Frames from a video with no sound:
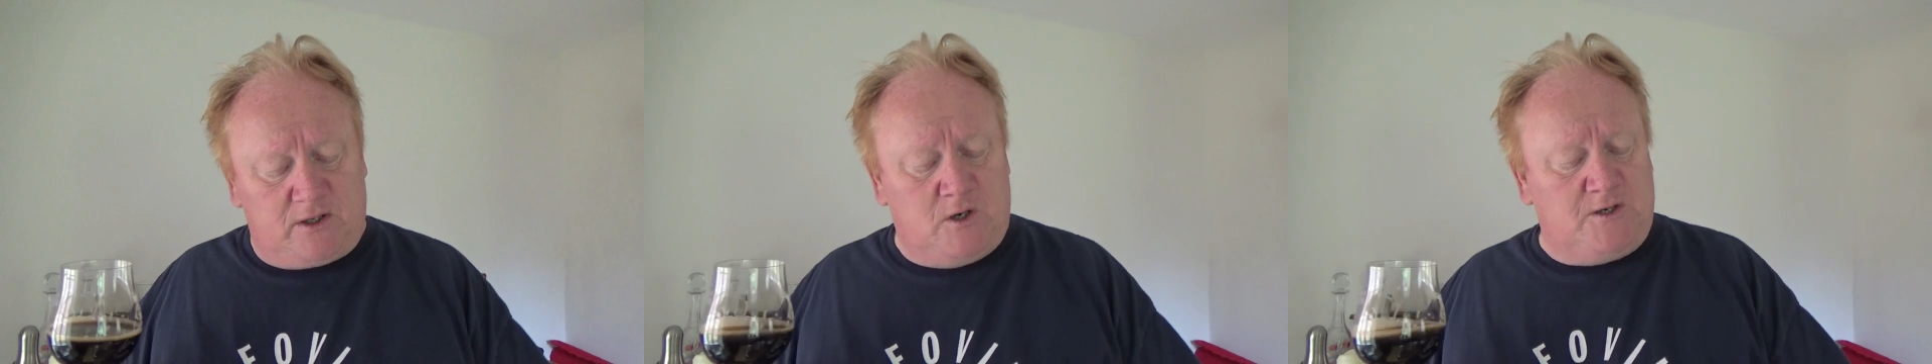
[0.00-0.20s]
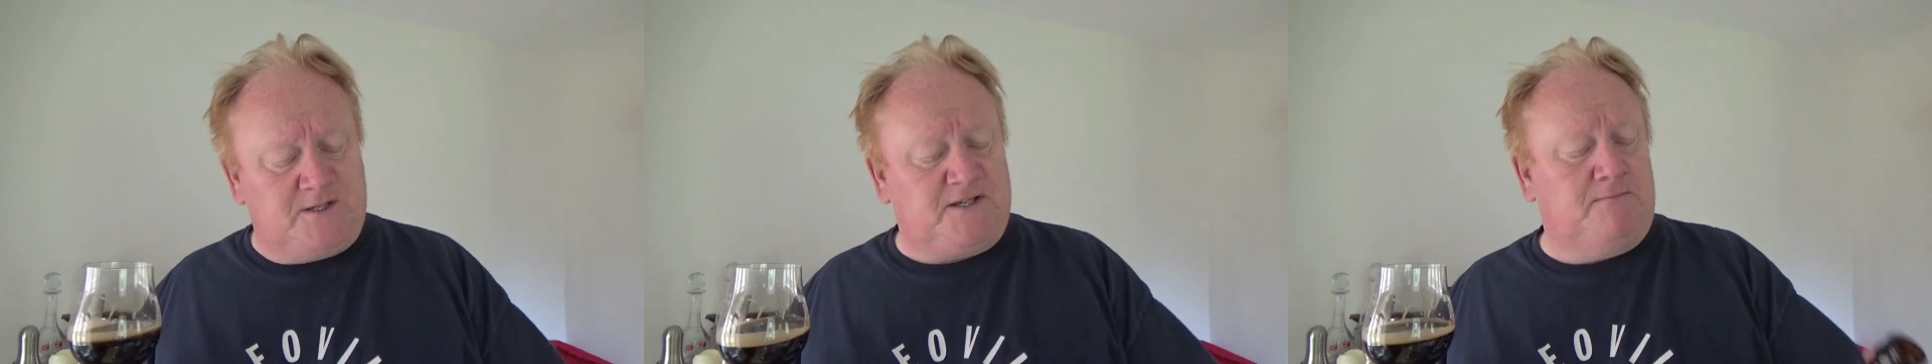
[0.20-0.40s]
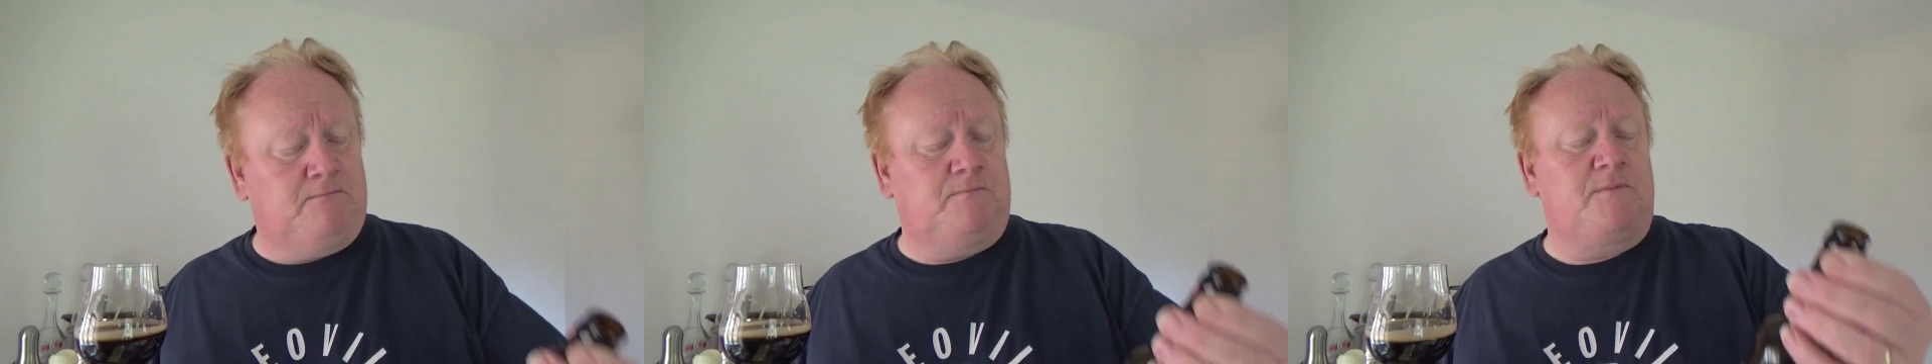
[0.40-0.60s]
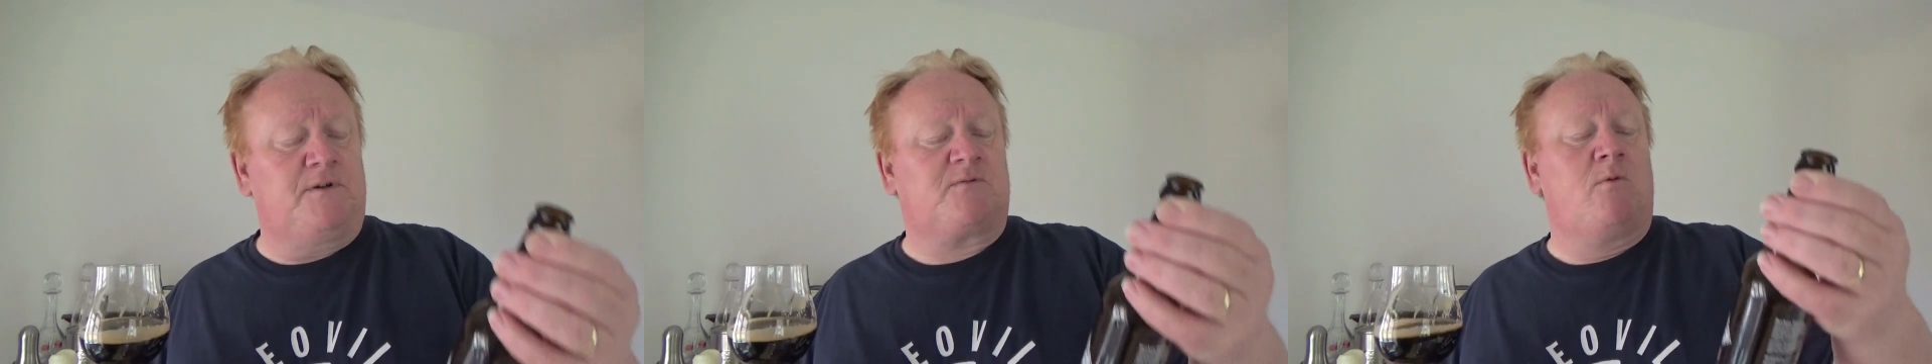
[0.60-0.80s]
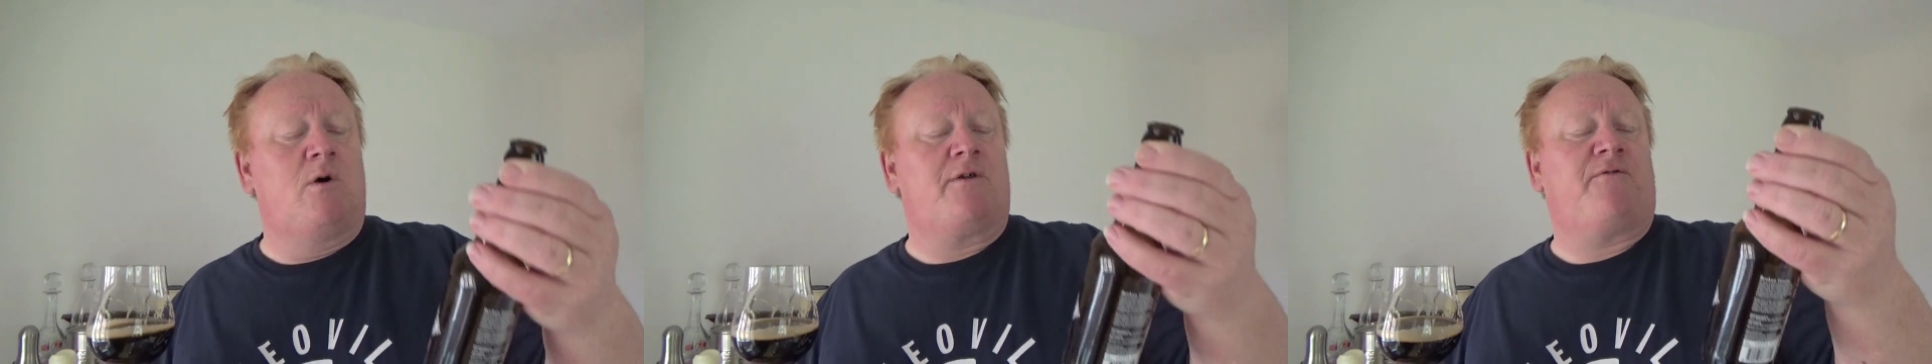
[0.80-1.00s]
guys.
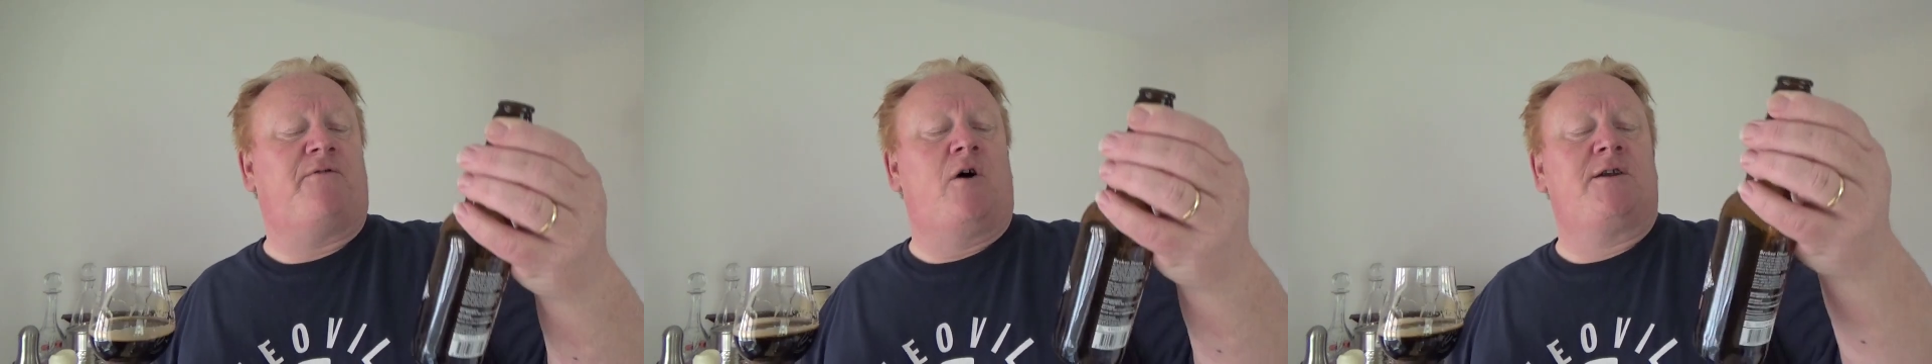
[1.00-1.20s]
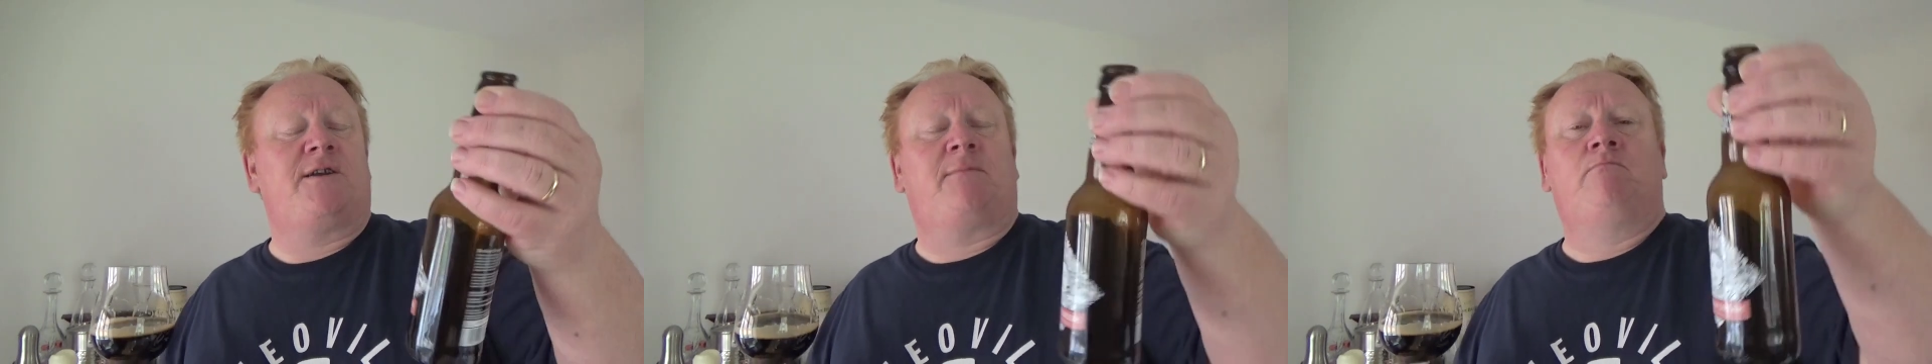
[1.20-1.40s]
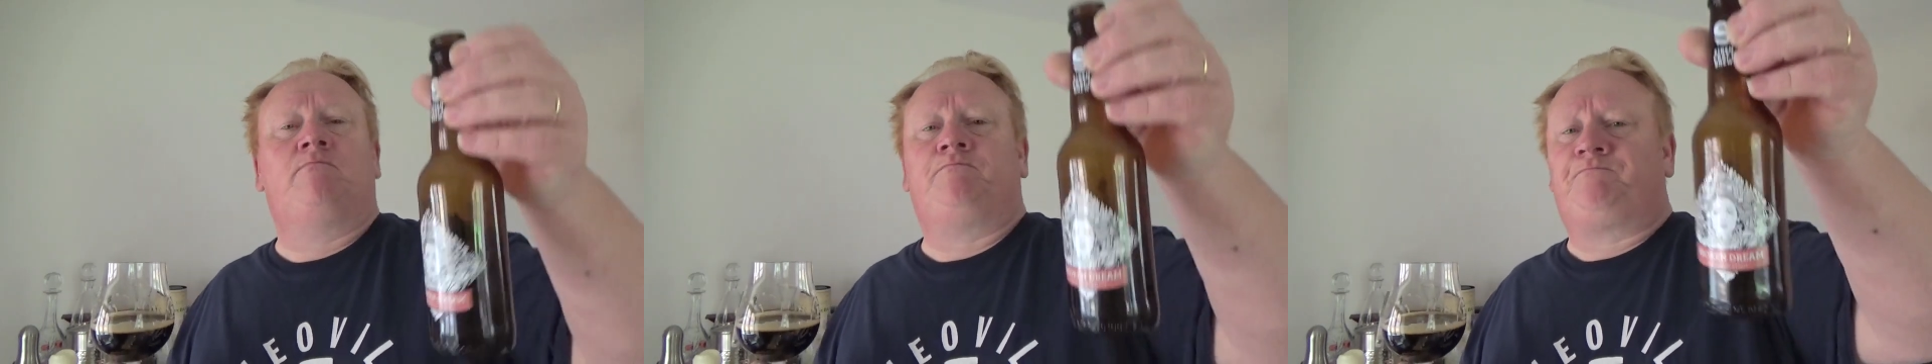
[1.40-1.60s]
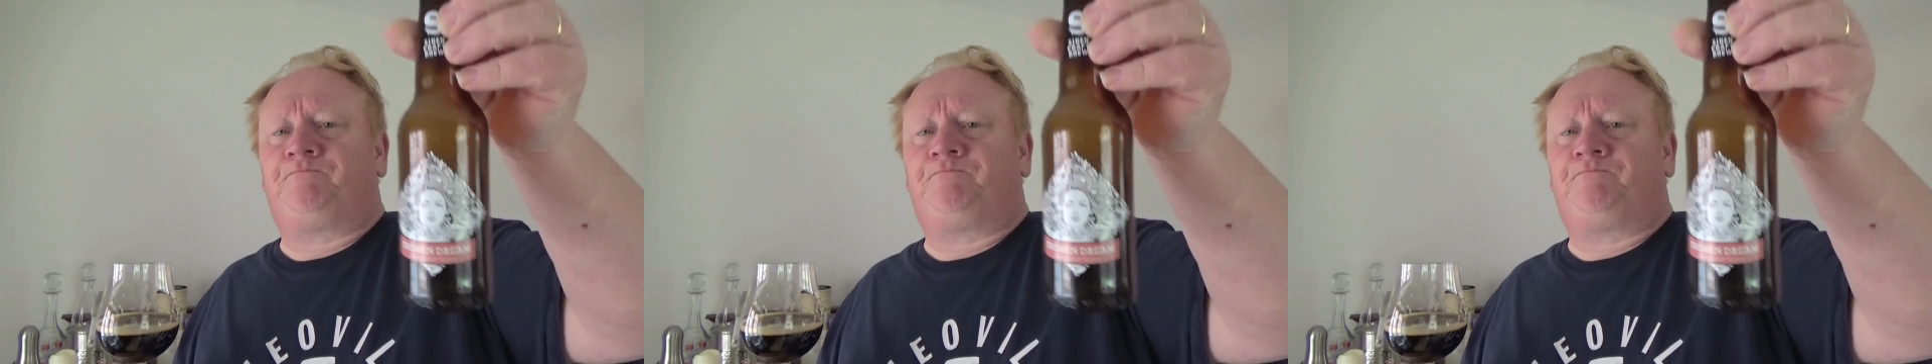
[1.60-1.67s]
It's worth finding.